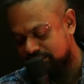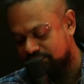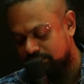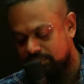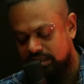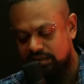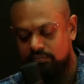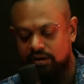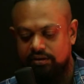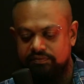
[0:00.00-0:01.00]
even me,
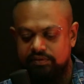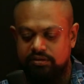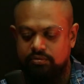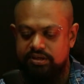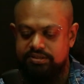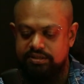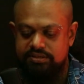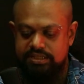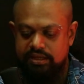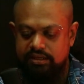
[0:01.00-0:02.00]
one of the
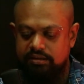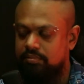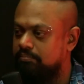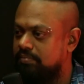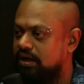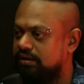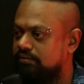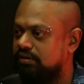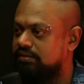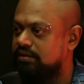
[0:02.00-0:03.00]
questions I get bombarded
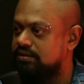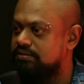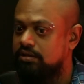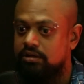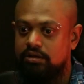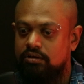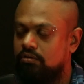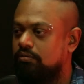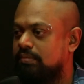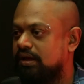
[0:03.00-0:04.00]
with is,
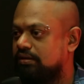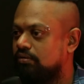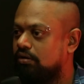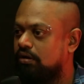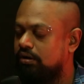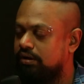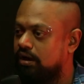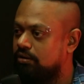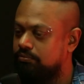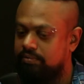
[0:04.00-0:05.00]
oh my God,
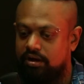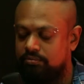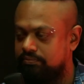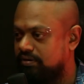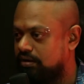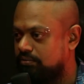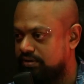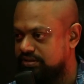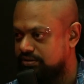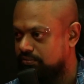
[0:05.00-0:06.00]
how, how, how
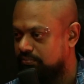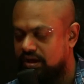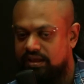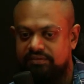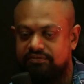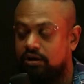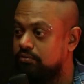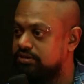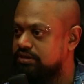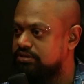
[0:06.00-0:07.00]
is your wife? How
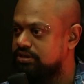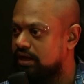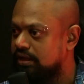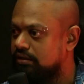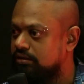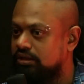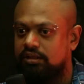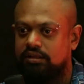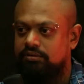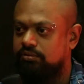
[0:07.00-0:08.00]
is the child?
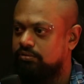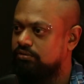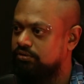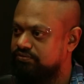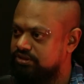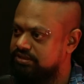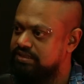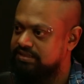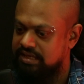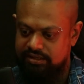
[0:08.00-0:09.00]
You know, you've just
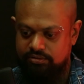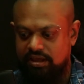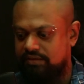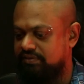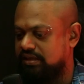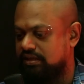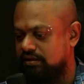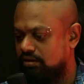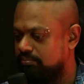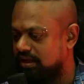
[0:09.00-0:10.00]
decided to have a kid
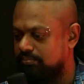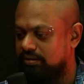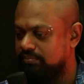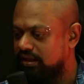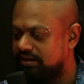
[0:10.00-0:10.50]
now, blah, blah, blah.